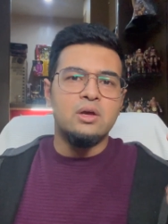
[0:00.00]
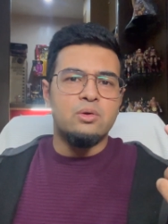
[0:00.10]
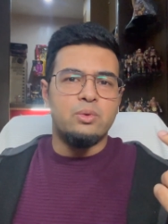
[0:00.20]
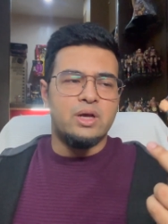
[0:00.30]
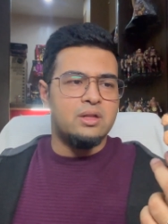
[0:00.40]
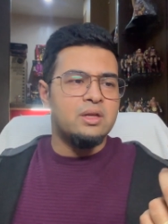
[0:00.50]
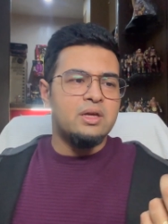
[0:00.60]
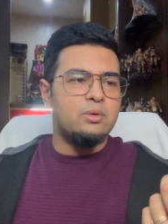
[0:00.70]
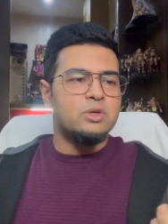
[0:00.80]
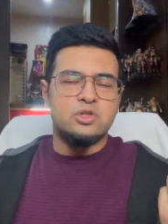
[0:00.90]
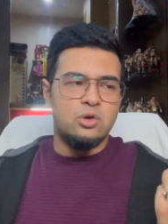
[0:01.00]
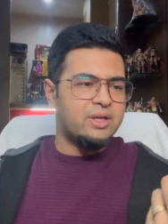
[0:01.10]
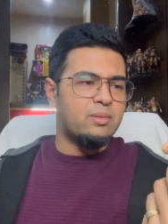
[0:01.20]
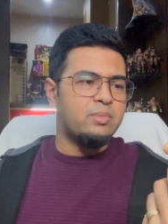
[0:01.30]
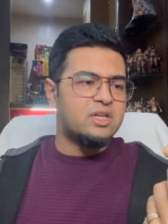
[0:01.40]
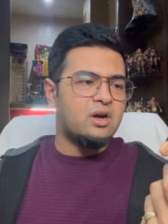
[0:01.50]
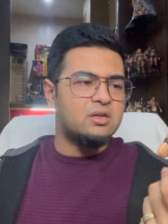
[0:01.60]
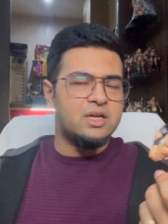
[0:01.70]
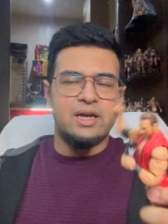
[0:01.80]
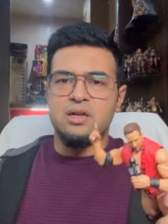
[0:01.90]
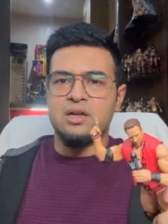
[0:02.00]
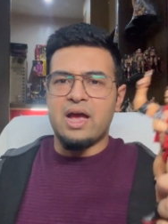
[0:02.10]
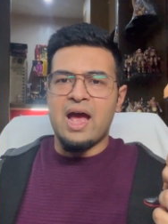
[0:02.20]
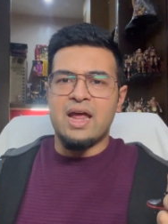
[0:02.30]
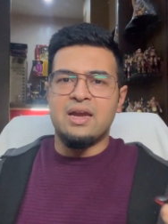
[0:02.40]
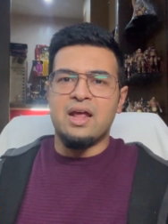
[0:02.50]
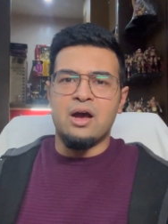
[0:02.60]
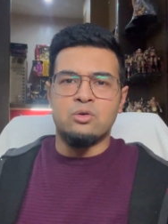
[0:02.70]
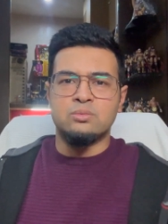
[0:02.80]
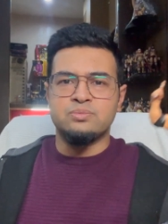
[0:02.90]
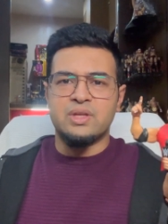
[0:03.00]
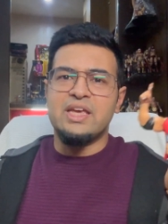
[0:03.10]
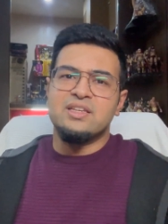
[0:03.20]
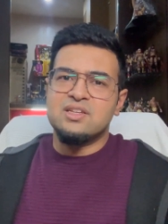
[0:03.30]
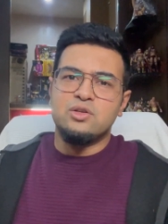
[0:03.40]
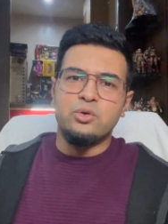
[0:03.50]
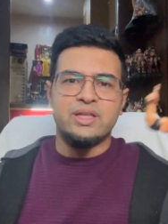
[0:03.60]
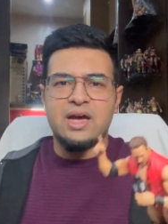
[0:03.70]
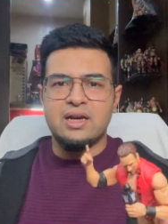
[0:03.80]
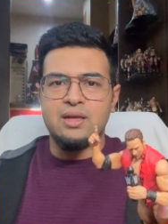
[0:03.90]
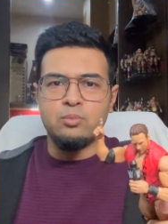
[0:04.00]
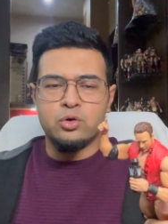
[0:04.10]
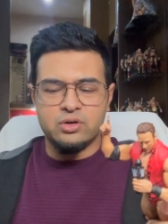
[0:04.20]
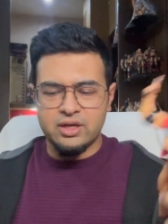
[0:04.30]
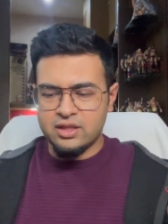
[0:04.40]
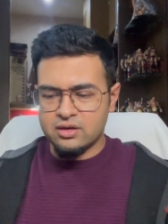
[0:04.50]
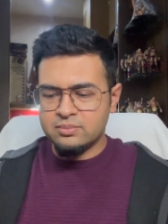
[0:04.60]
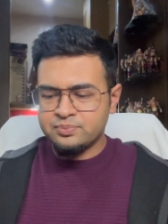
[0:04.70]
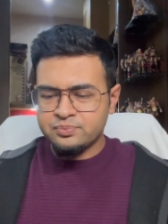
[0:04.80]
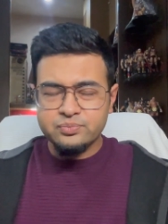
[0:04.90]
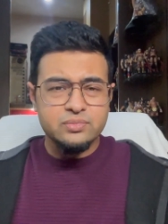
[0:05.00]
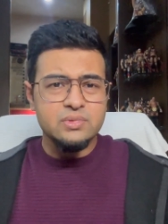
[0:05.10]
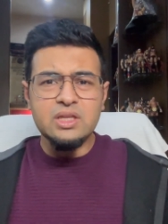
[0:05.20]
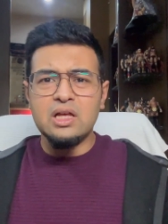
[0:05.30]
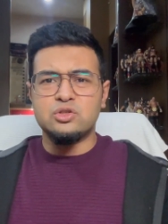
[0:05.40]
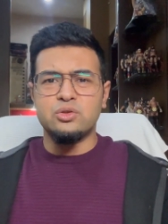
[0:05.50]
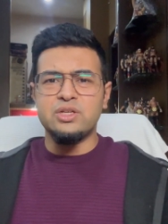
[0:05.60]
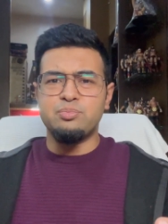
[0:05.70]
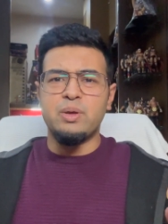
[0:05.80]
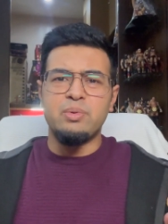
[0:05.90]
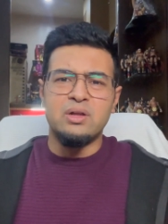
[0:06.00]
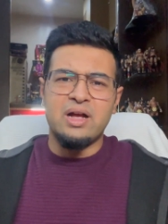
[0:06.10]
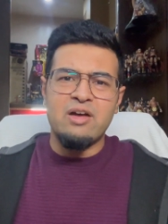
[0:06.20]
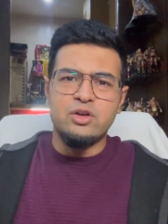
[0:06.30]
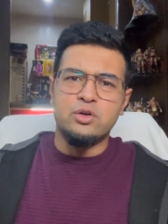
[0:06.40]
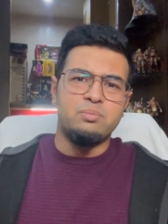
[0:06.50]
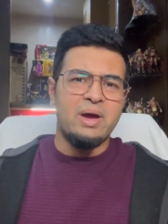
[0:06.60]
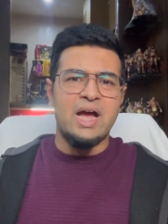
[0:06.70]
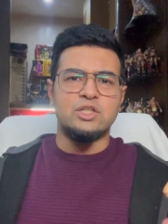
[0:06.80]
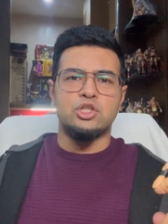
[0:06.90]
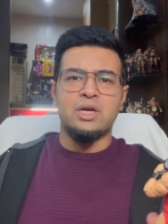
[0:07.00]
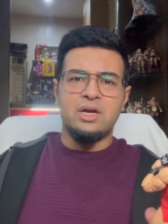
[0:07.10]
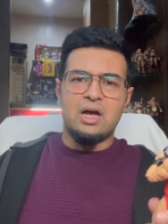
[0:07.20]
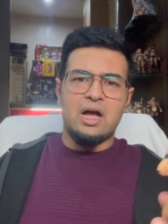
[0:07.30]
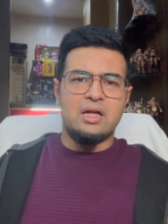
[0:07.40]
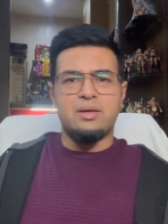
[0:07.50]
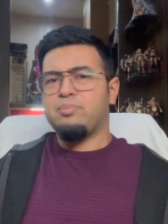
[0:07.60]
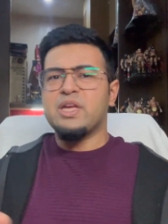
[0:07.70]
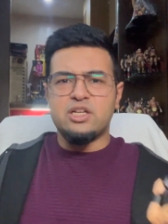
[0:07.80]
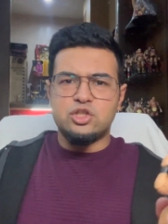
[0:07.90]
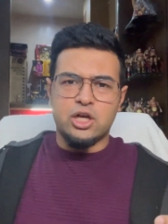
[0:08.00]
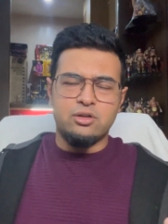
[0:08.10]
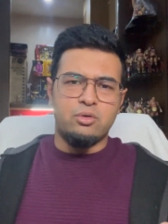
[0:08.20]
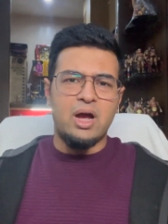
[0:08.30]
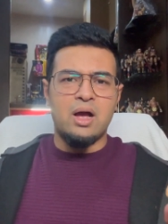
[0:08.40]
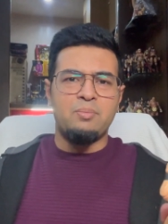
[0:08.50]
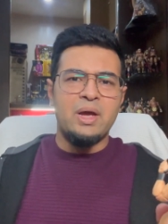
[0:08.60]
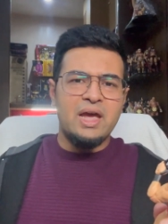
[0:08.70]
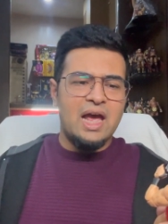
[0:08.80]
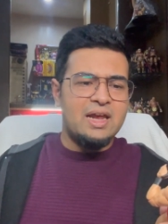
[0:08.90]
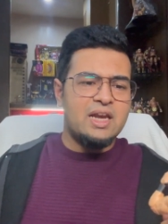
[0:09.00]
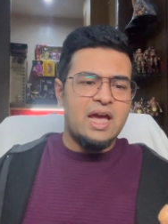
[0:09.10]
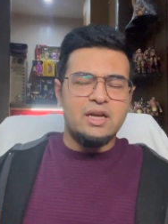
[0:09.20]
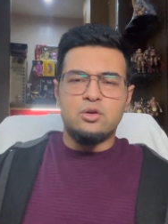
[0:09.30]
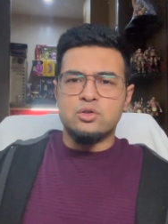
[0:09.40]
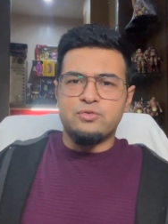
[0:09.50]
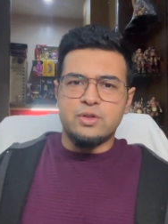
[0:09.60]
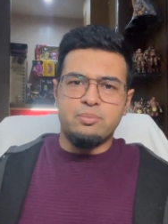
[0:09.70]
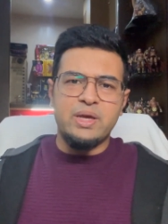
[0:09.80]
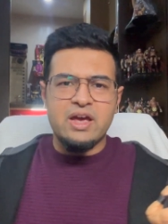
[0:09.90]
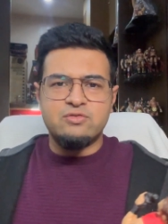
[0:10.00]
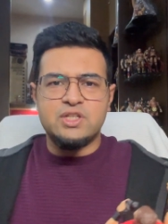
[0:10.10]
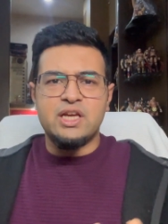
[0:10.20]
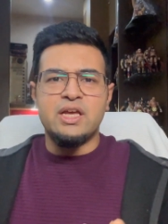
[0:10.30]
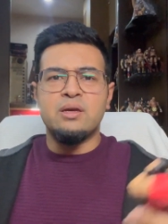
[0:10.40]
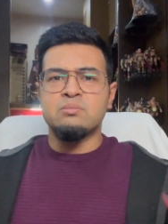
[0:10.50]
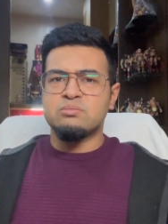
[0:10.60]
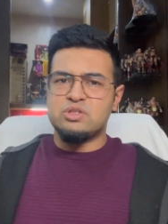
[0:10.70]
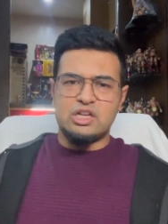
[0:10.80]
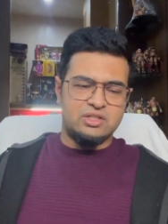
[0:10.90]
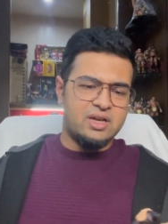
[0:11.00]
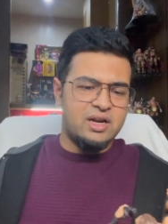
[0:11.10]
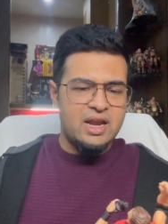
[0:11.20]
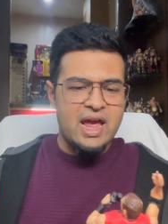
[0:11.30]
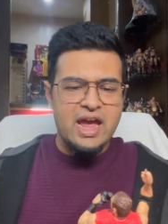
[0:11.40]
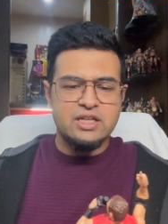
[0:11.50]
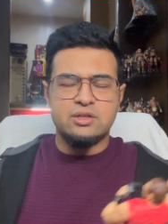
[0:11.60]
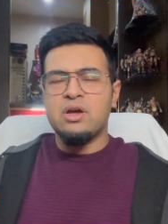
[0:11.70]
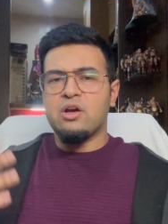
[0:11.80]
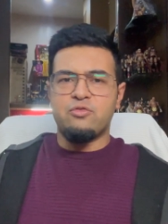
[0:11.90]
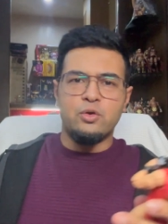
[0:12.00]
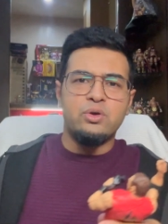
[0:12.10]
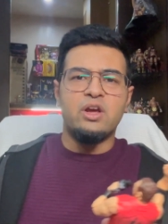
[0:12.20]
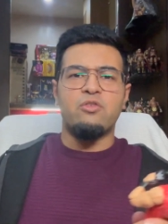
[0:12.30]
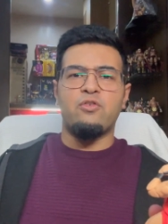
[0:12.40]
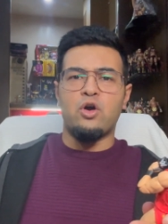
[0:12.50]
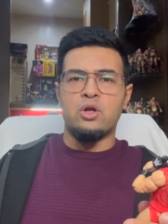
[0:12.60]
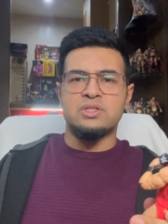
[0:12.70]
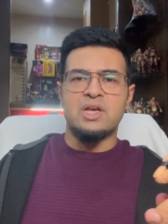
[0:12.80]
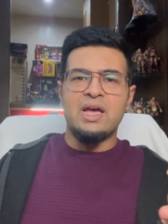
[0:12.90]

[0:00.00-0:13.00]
Well, he was holding a mid-card title, and now he isn't doing that anymore either. So these people have a good match. They beat each other up. LA Knight goes for the BFT, doesn't connect, a few near falls,